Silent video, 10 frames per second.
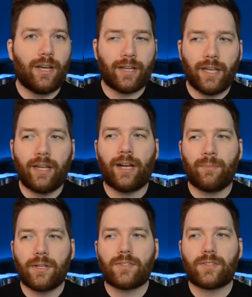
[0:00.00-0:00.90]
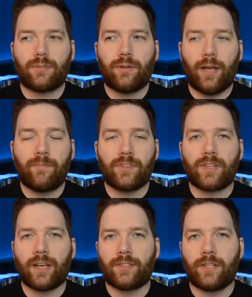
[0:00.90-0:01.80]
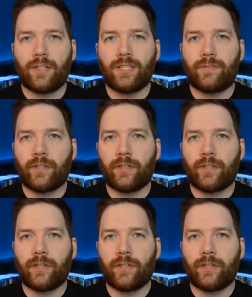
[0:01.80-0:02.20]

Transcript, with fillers: Again, I must emphasize that these